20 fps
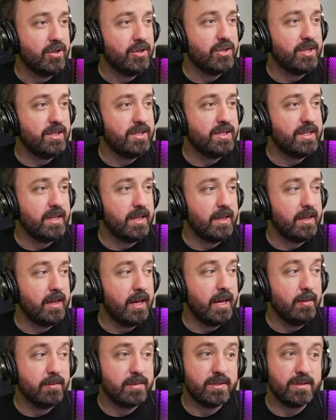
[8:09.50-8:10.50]
you should see the
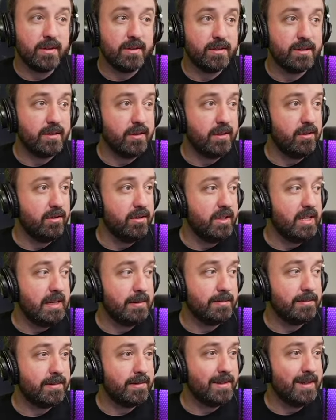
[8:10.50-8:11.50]
game start to load
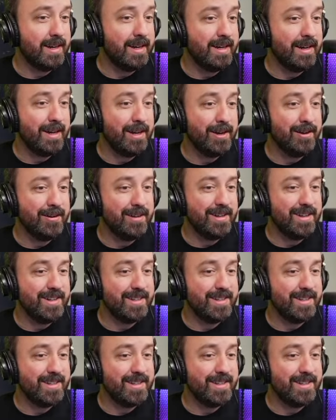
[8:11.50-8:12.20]
up. And here it